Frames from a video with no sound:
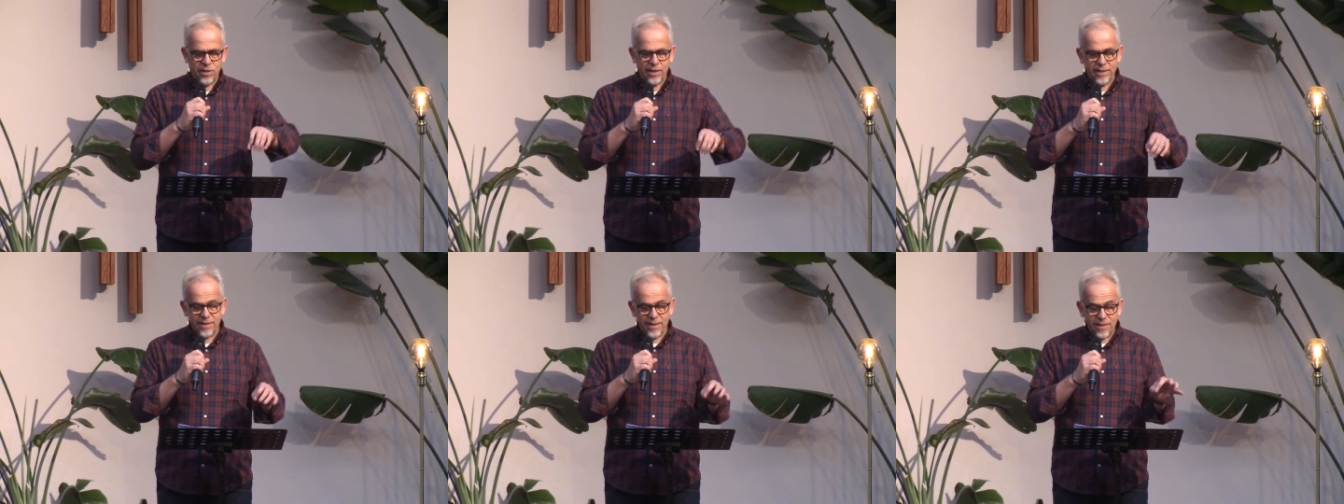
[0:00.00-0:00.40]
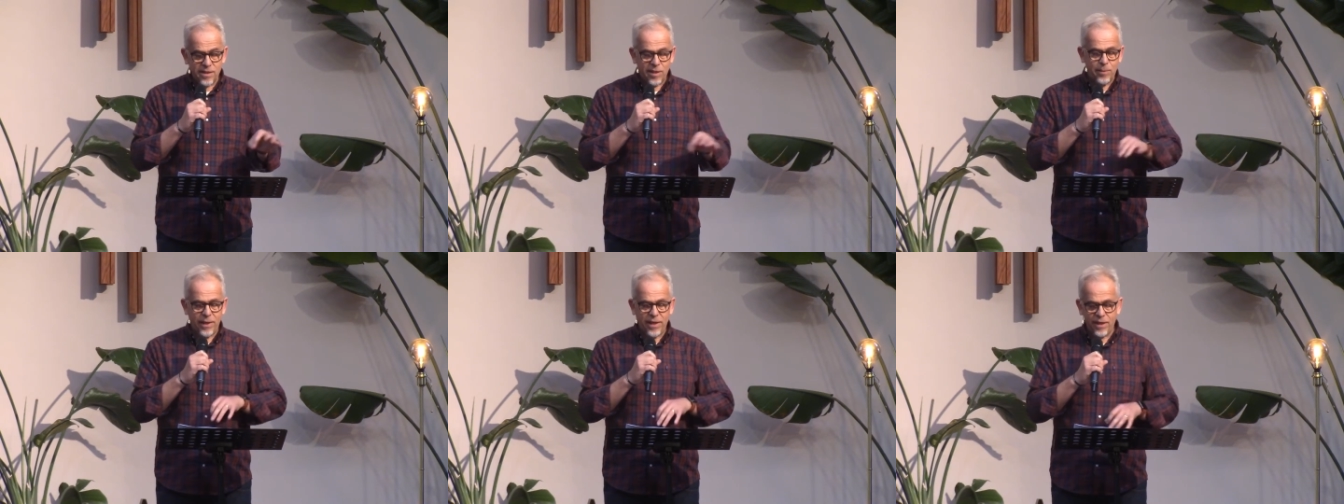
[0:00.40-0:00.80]
And he says
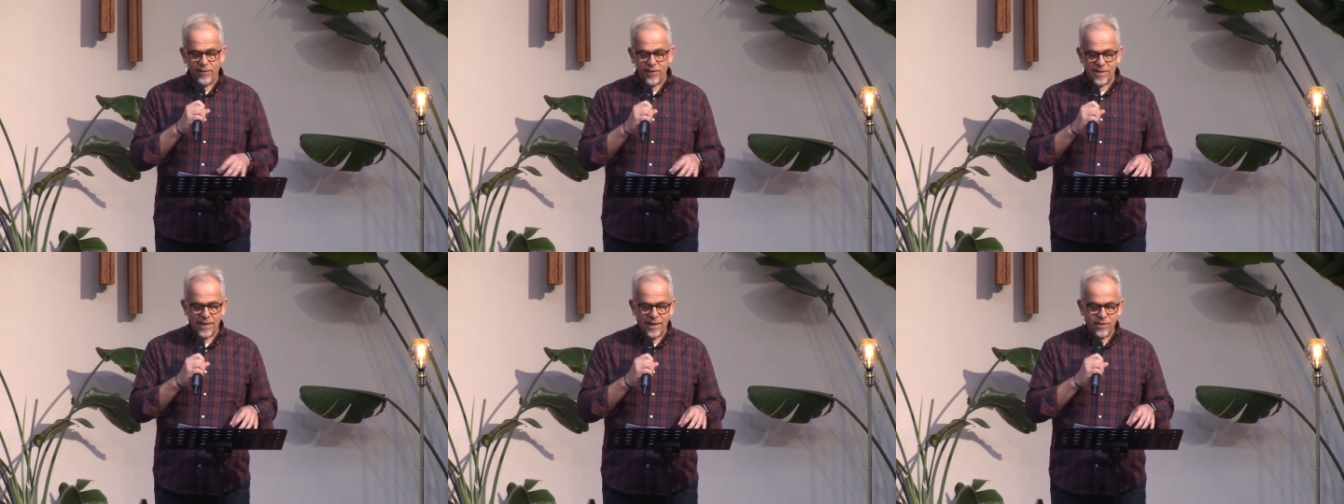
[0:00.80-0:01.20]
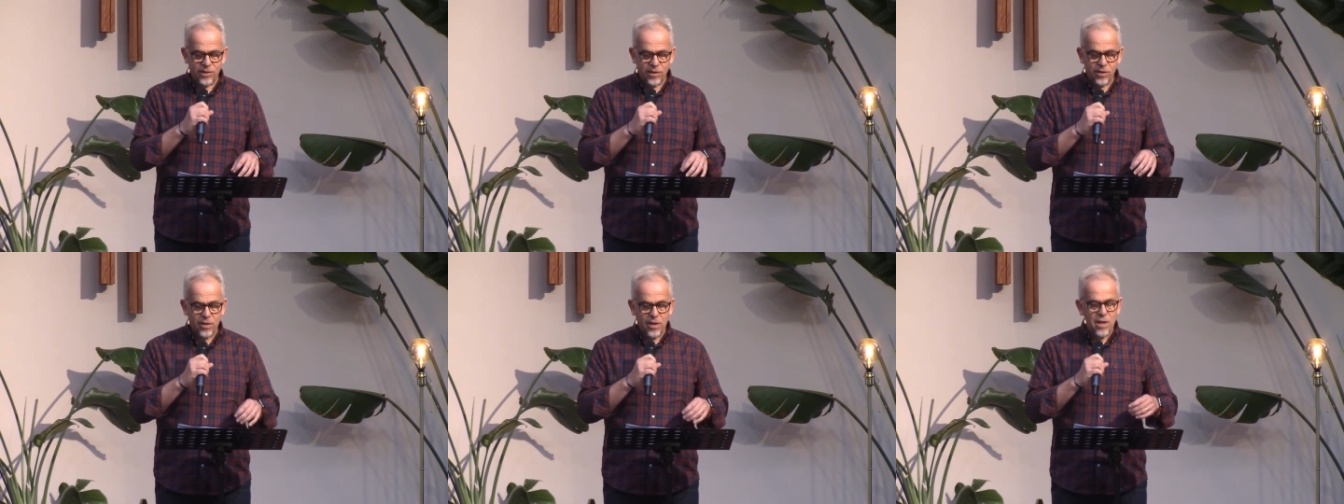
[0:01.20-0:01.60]
at the beginning of his
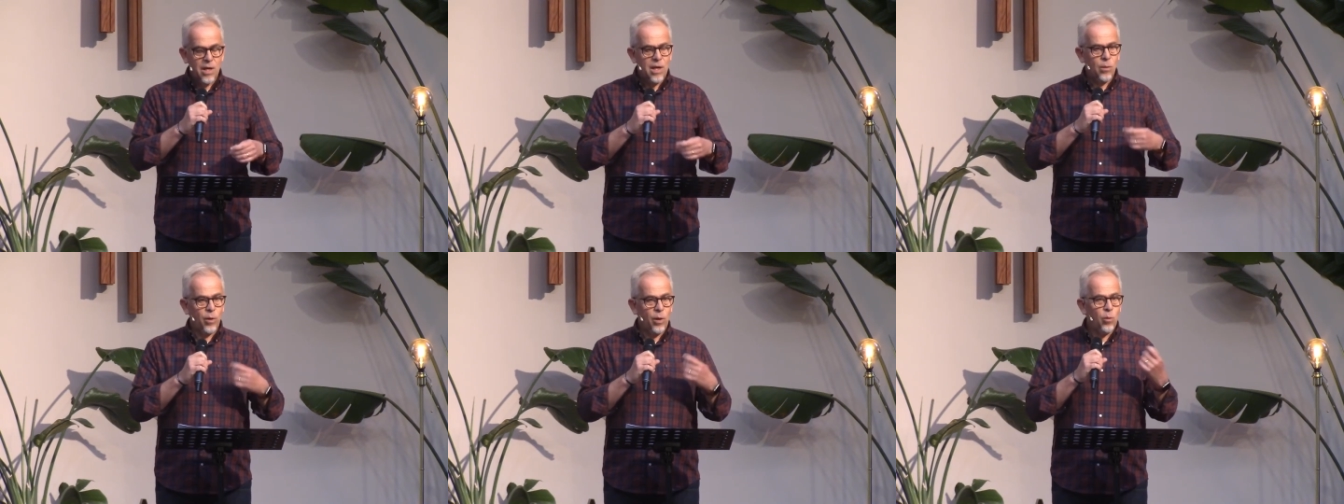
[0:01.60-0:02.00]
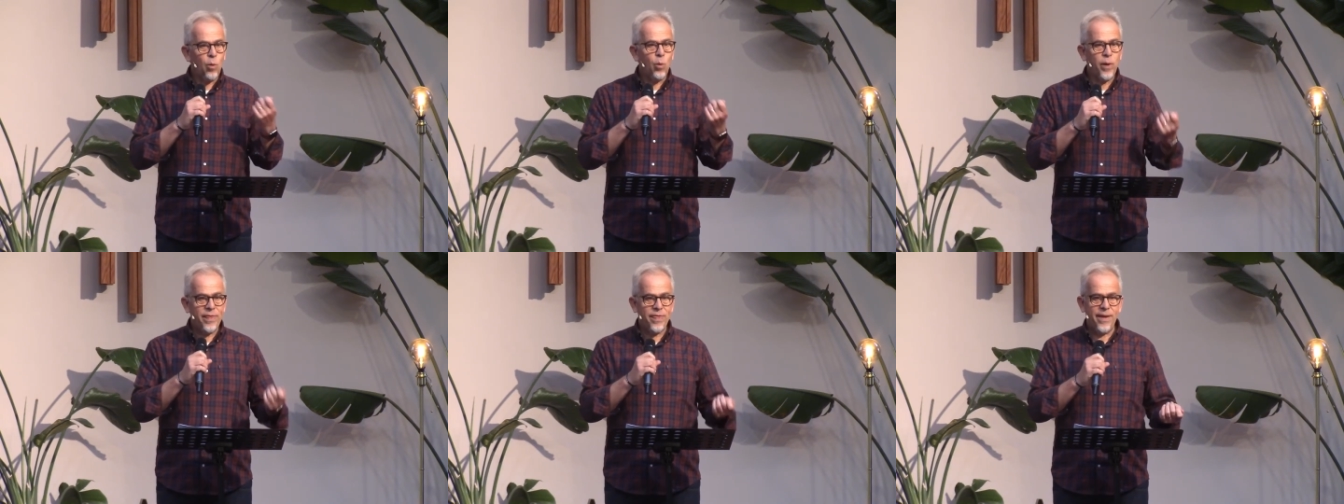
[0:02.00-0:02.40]
letter, We were
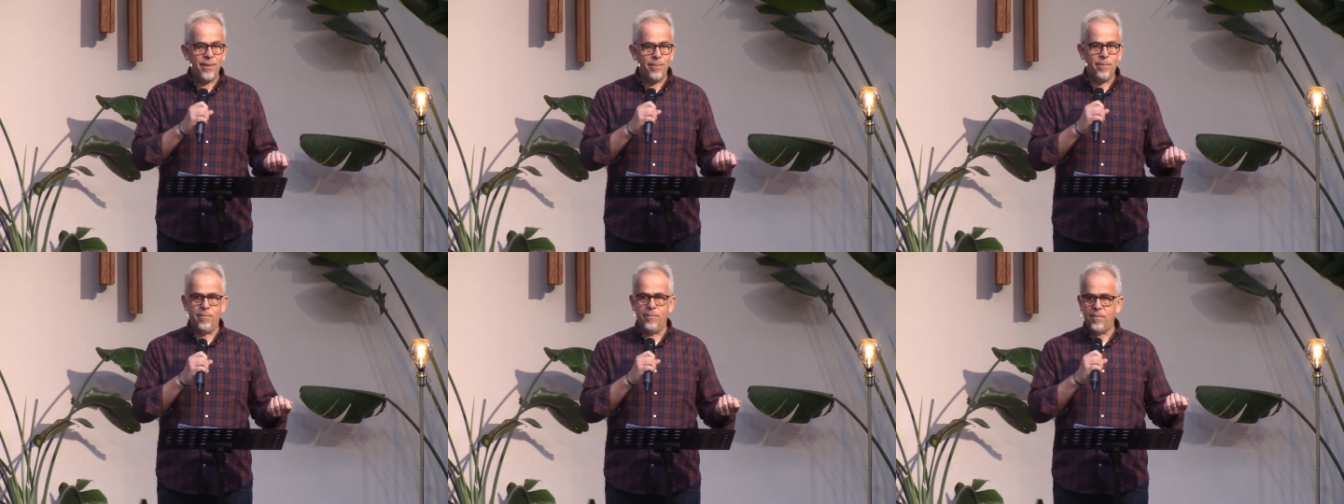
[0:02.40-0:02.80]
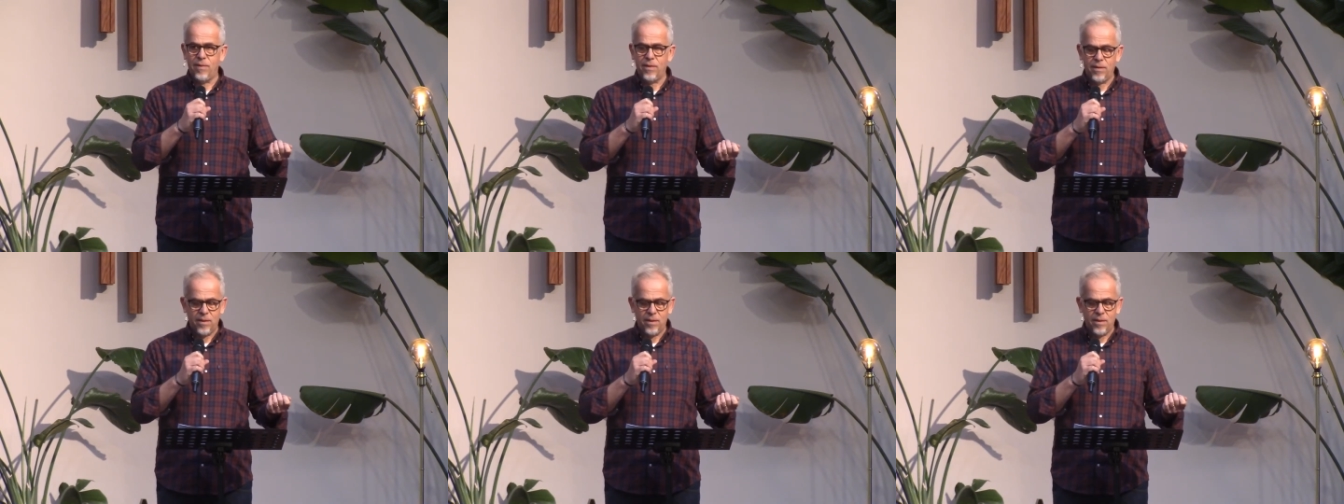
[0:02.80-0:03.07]
with him.